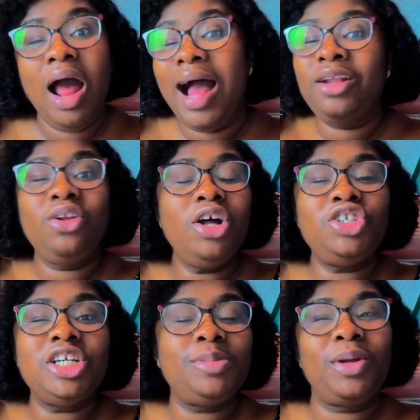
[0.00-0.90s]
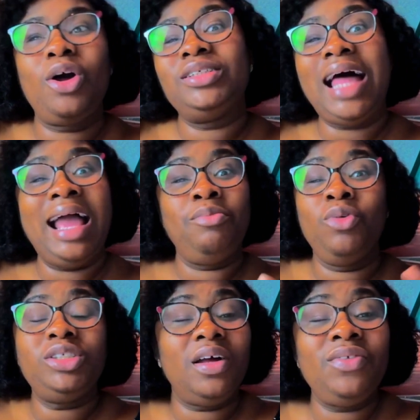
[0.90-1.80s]
And not just because
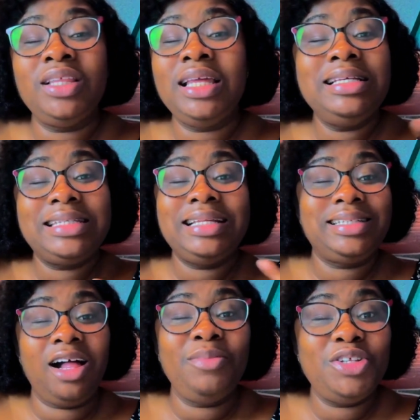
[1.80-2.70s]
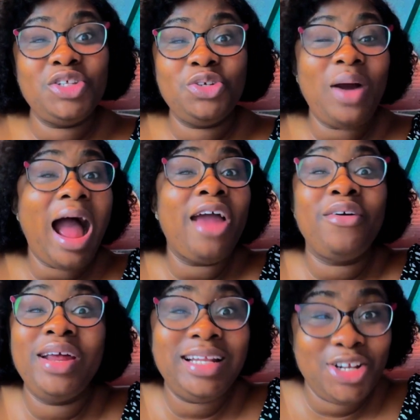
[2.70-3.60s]
most of the things they tell me to do, I
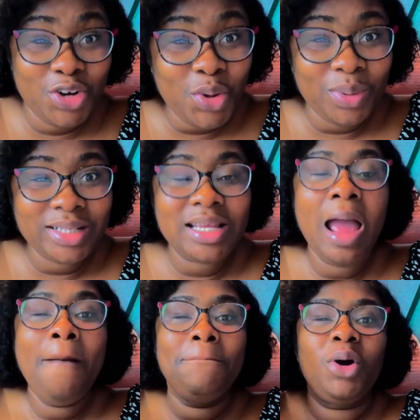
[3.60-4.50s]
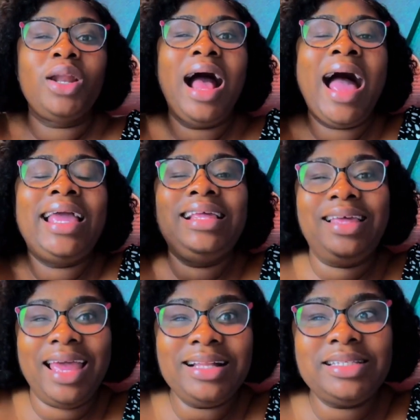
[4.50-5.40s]
already know it. But I
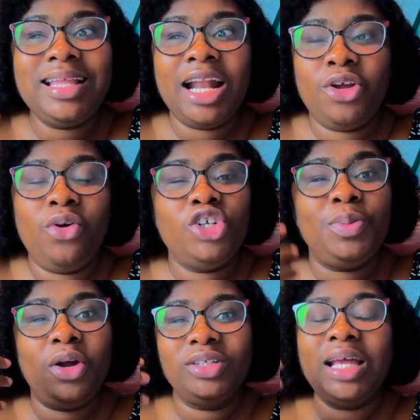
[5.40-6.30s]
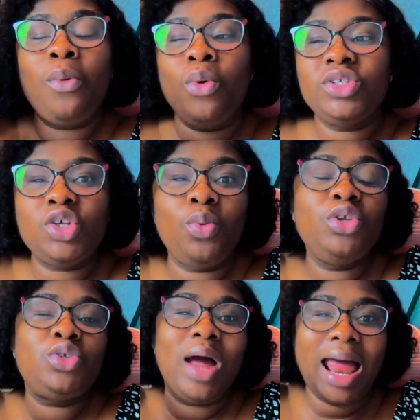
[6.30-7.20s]
get that coach because I want
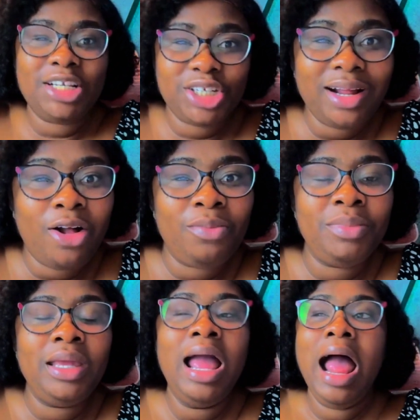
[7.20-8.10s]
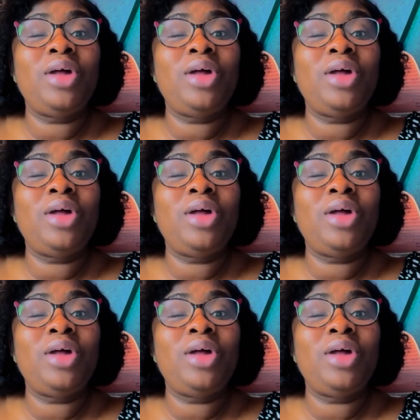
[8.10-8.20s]
someone to check on me.